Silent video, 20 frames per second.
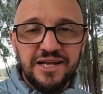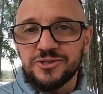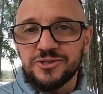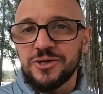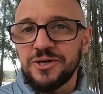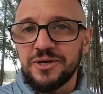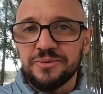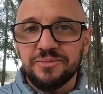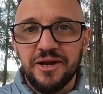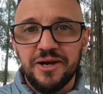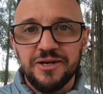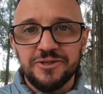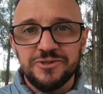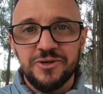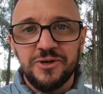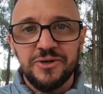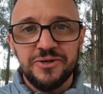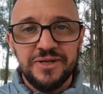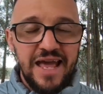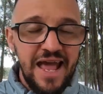time goes
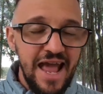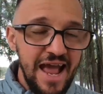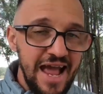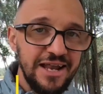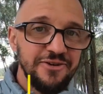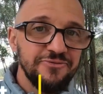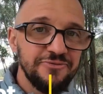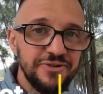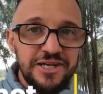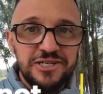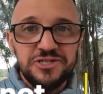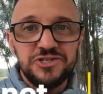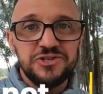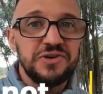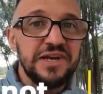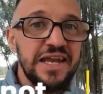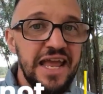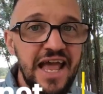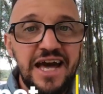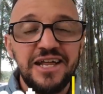on and
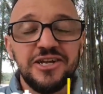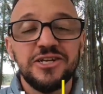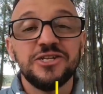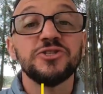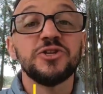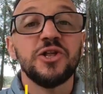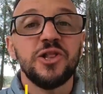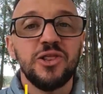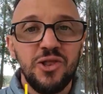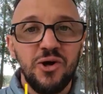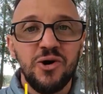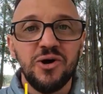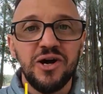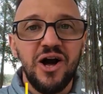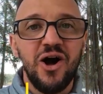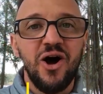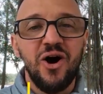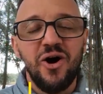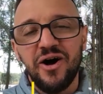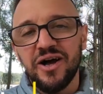venturing out into
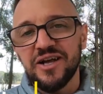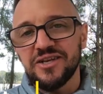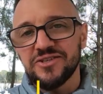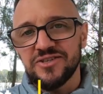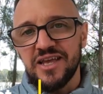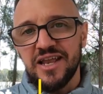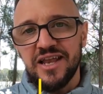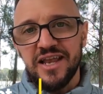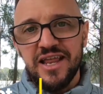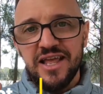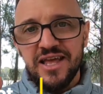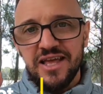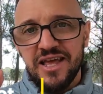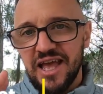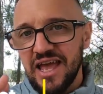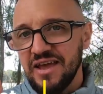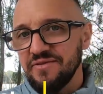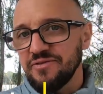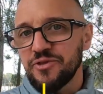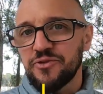longer hikes and
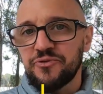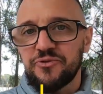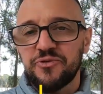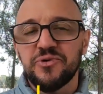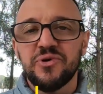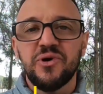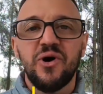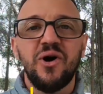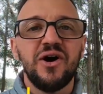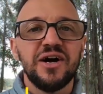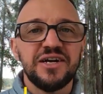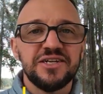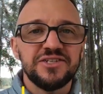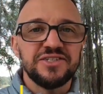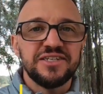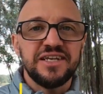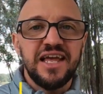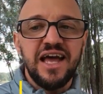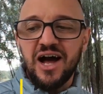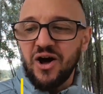even through
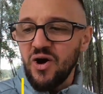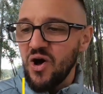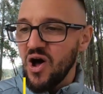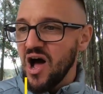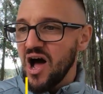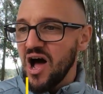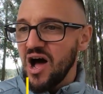hikes now,